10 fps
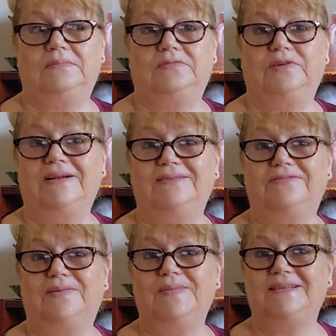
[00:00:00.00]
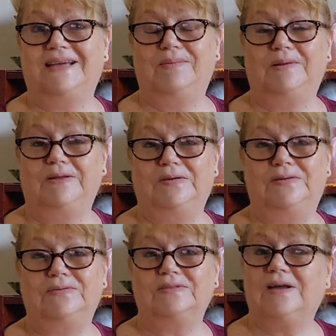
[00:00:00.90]
Rael from the Dabbling
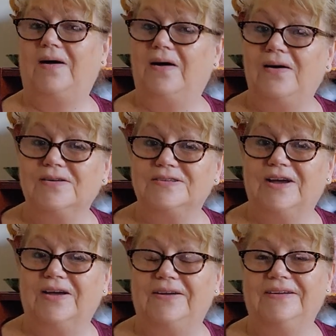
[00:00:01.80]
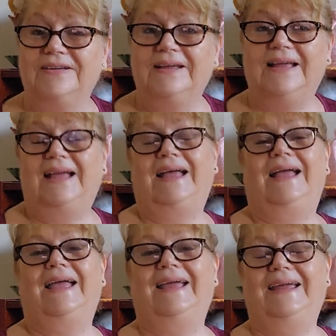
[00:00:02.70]
Hook, Octo.
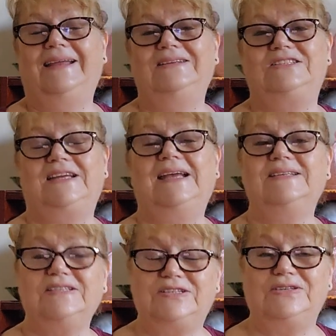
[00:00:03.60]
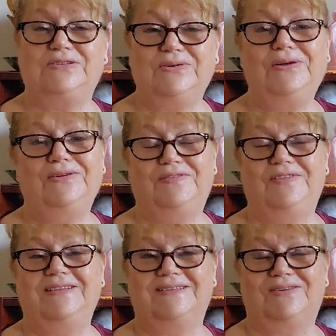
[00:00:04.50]
And she has a tutorial for
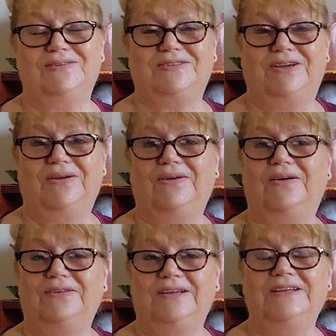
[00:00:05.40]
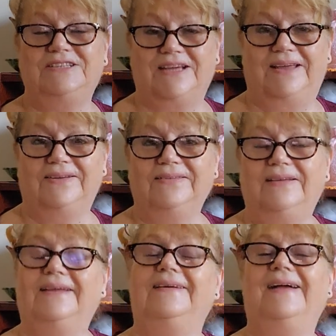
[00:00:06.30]
this Octo on her channel,
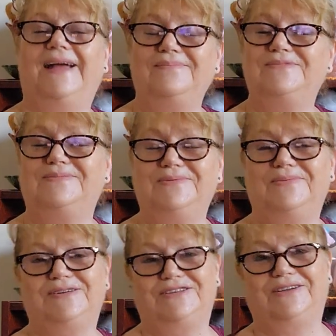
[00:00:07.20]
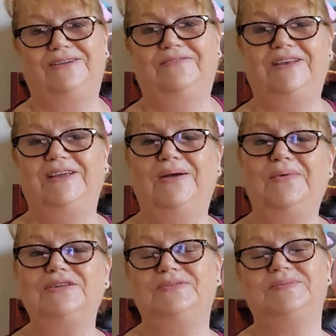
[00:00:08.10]
and I happened to be watching her video
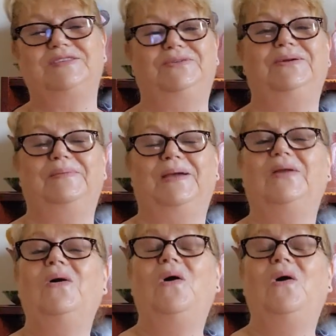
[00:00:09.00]
when she was talking about